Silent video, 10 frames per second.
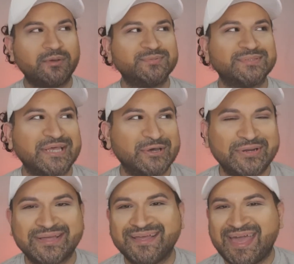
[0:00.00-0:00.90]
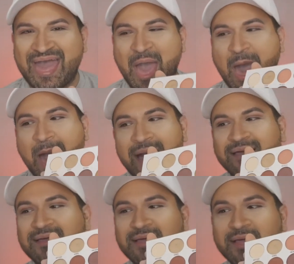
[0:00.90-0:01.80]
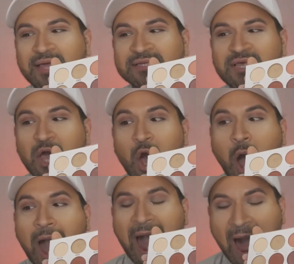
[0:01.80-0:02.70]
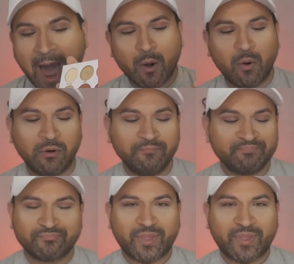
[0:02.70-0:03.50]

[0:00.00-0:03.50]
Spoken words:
I was going to say Hooded. Is Howl.